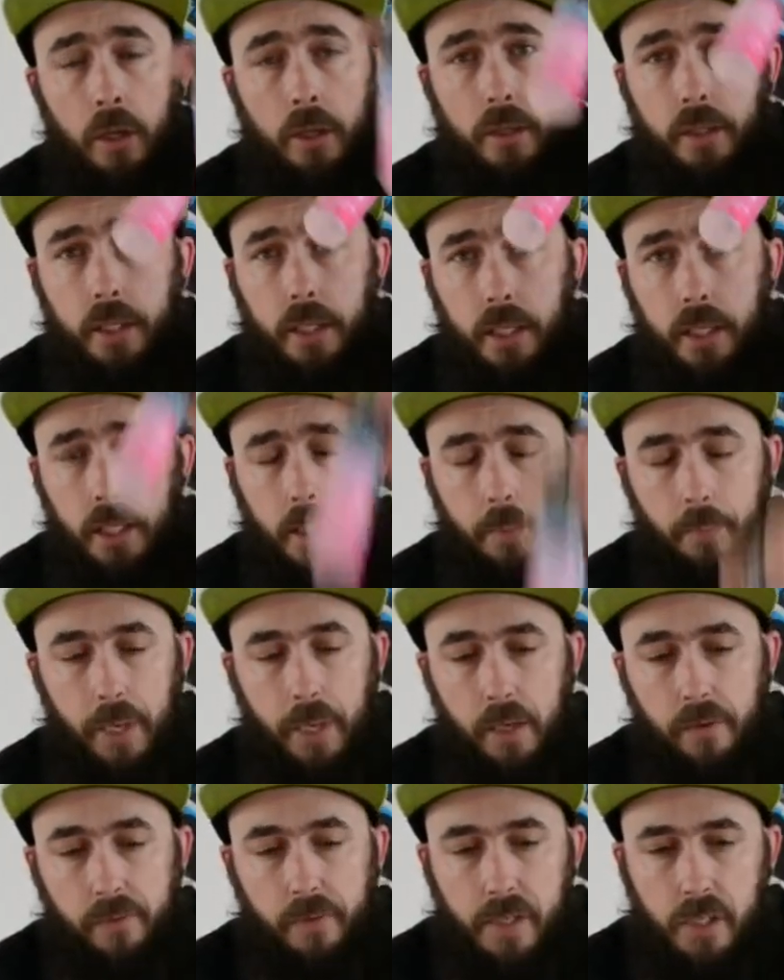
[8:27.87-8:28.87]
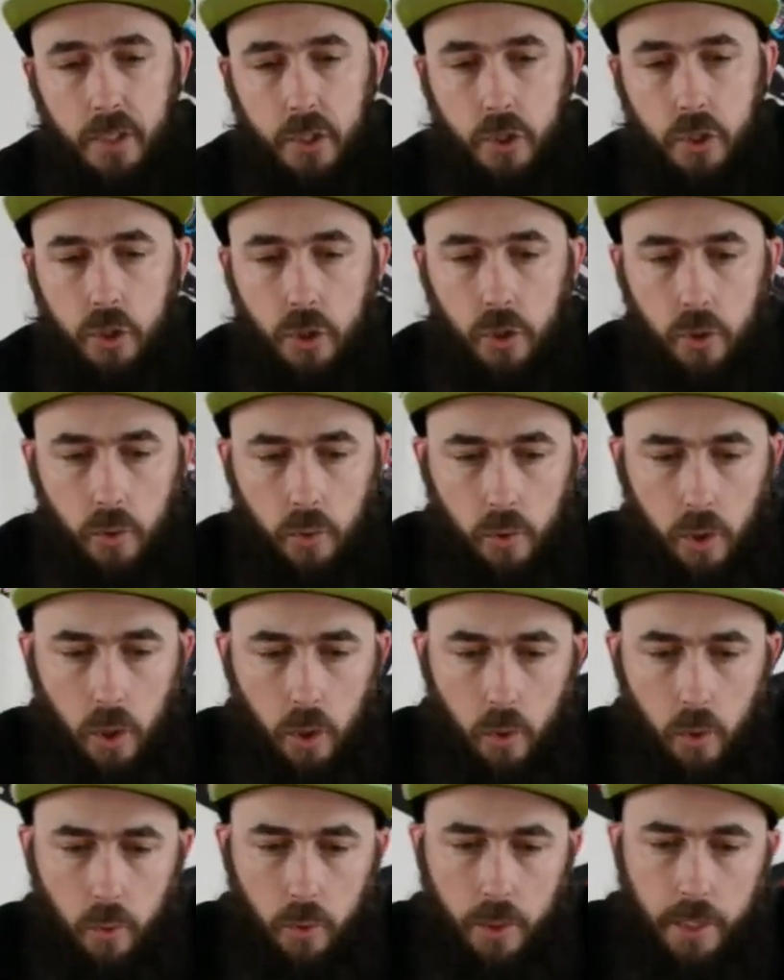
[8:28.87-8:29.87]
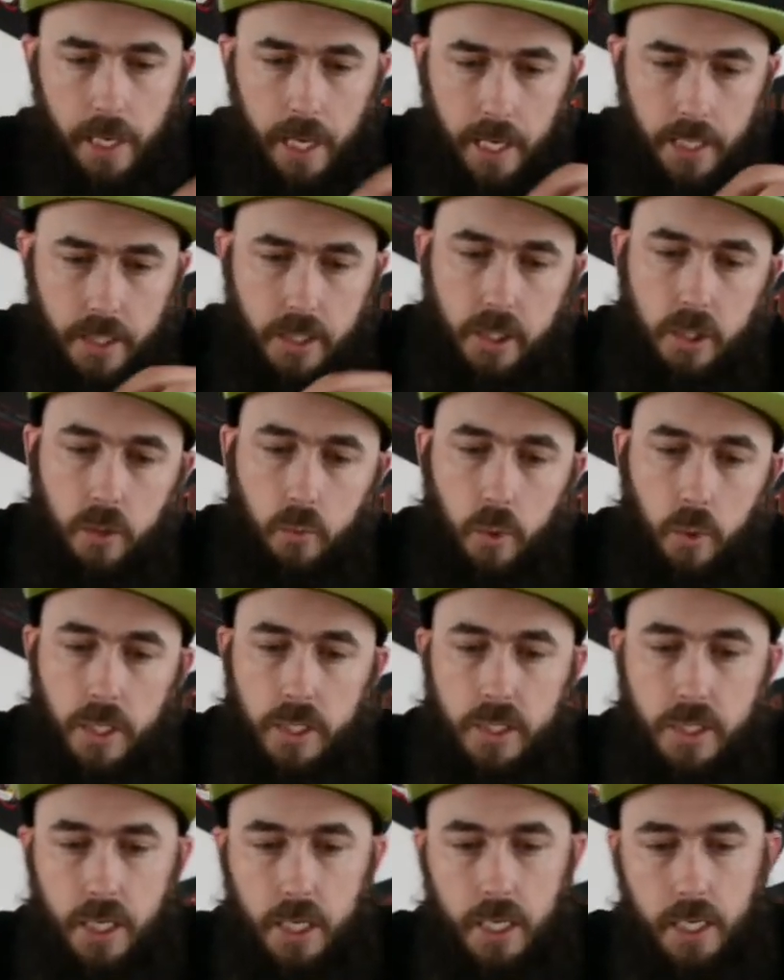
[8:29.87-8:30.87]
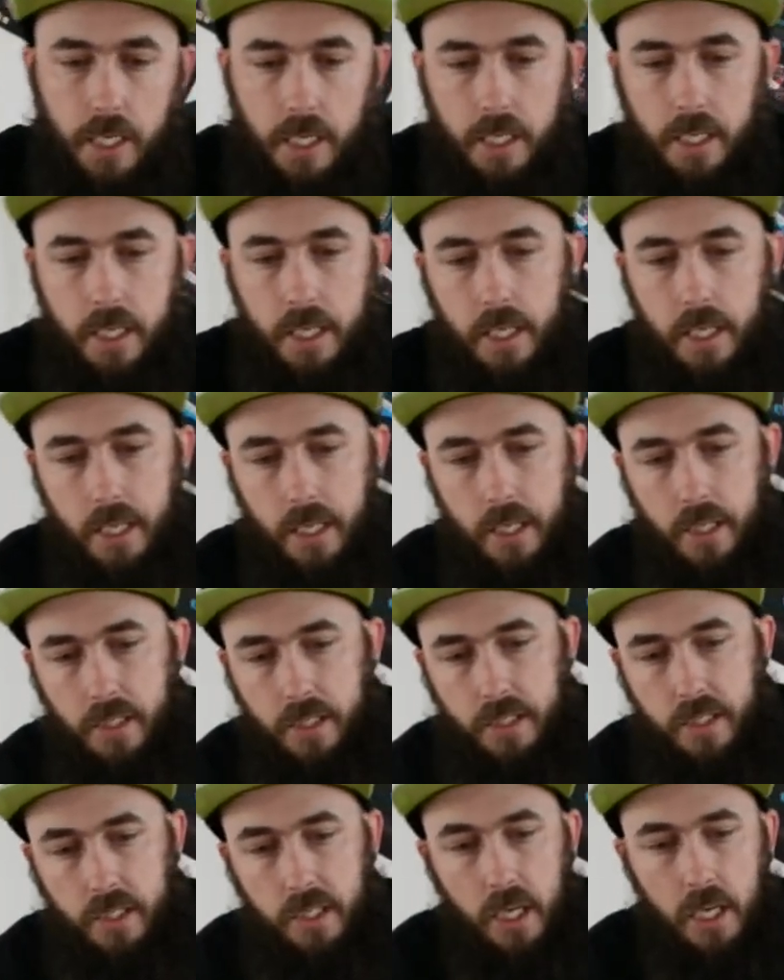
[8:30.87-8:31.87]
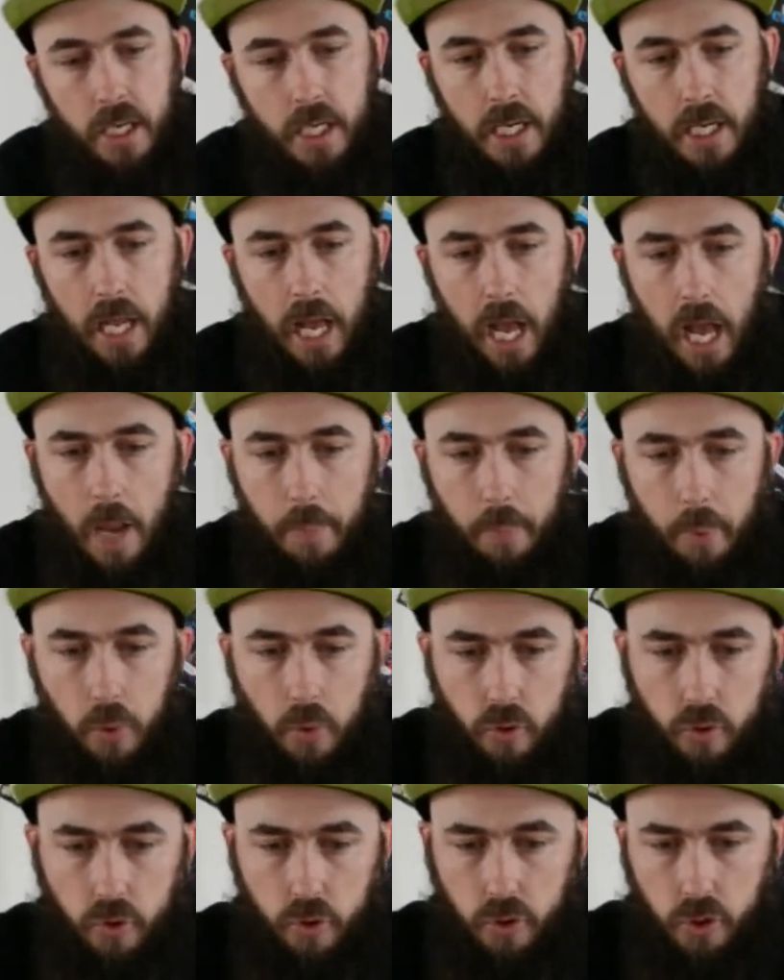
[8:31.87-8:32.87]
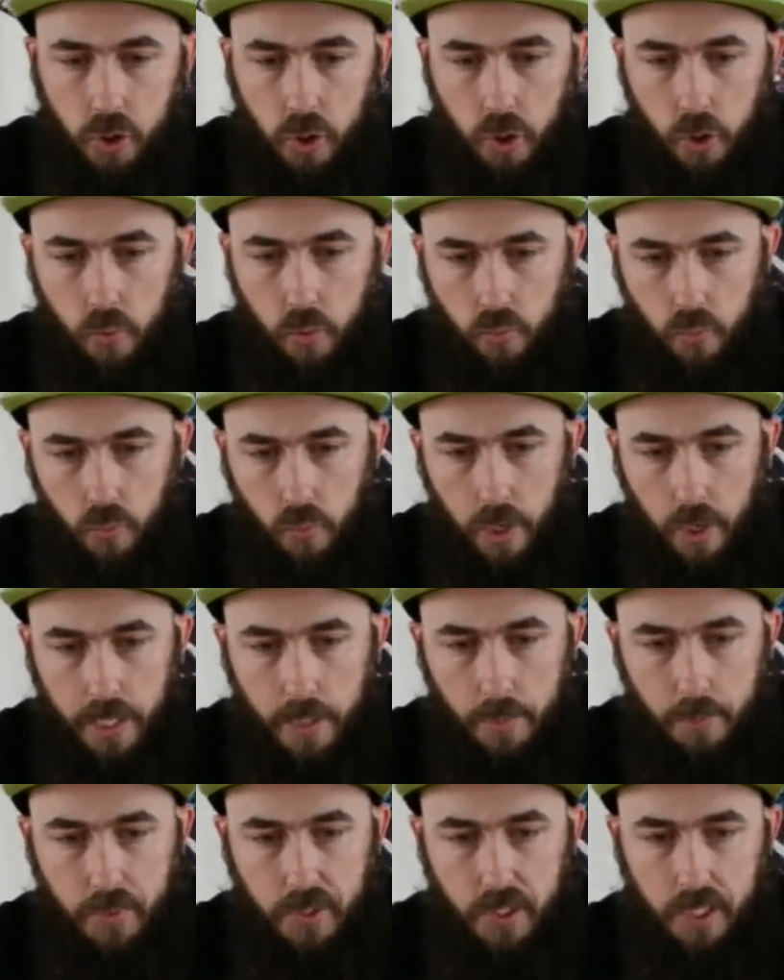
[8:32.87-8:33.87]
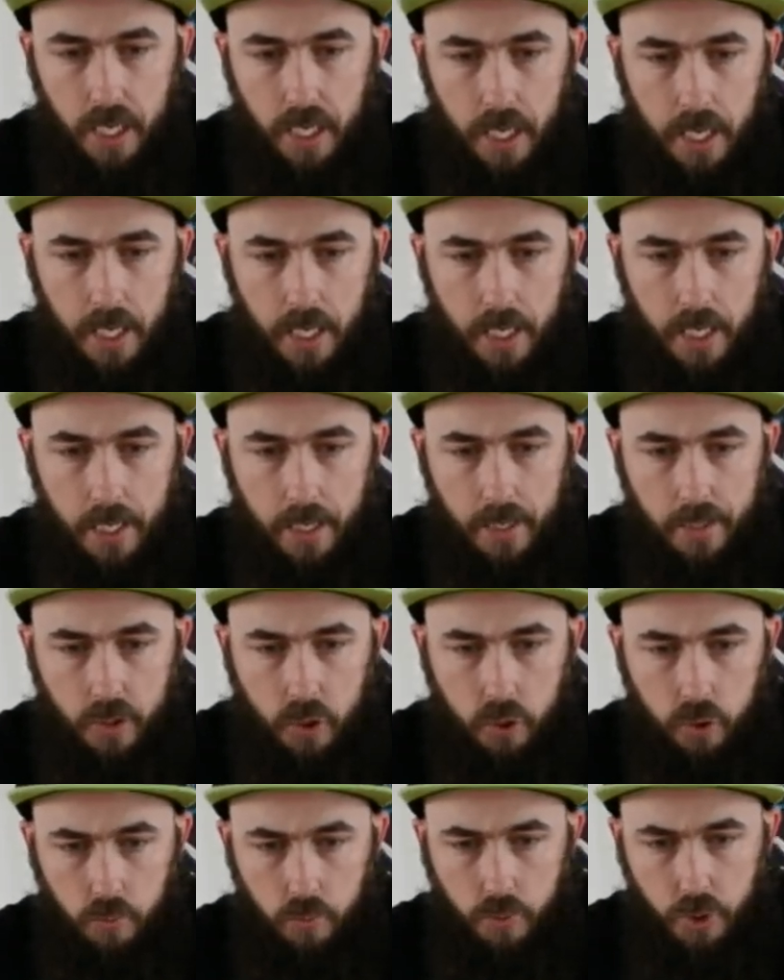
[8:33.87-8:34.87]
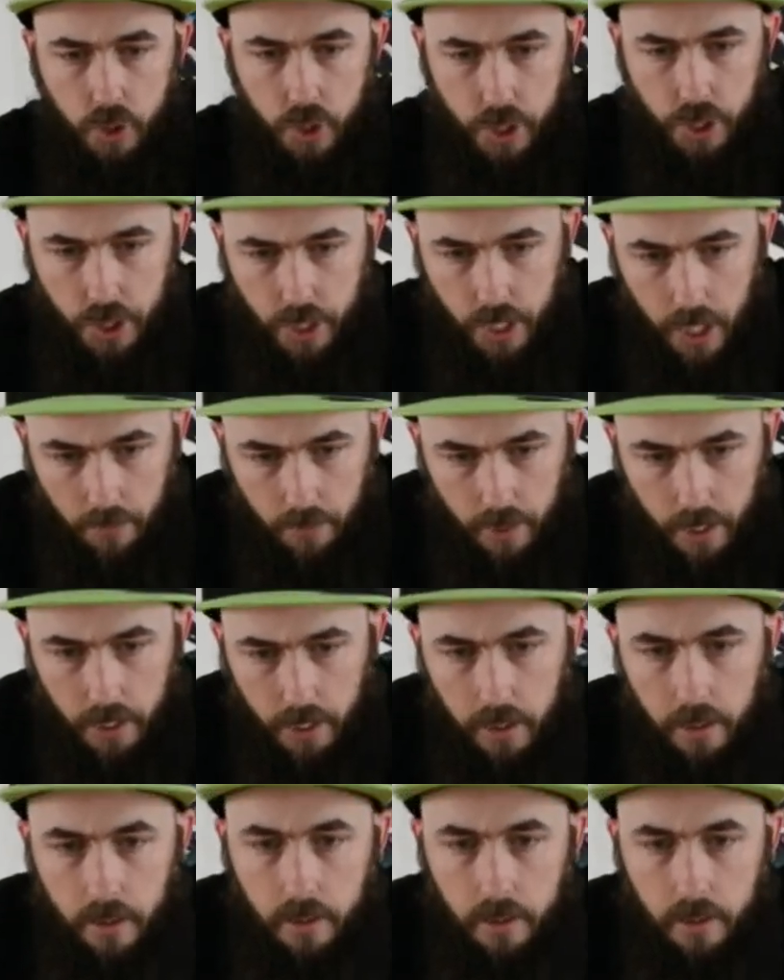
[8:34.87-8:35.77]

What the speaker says: the Pink Fizz to go next, which is apples, grapes, and some cherry.